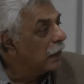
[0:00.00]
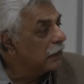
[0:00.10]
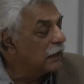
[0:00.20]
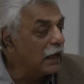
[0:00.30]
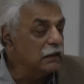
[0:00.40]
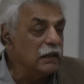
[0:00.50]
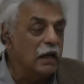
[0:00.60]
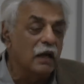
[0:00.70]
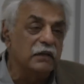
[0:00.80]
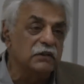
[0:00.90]
And
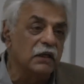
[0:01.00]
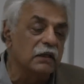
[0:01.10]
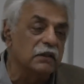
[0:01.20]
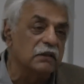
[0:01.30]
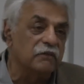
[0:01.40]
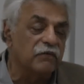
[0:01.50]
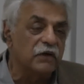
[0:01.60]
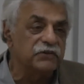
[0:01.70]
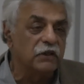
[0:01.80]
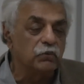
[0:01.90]
any idea that if
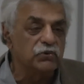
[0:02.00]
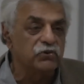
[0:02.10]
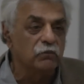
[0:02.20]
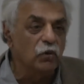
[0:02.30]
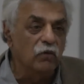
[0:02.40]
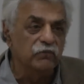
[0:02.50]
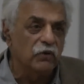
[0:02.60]
Assad was removed,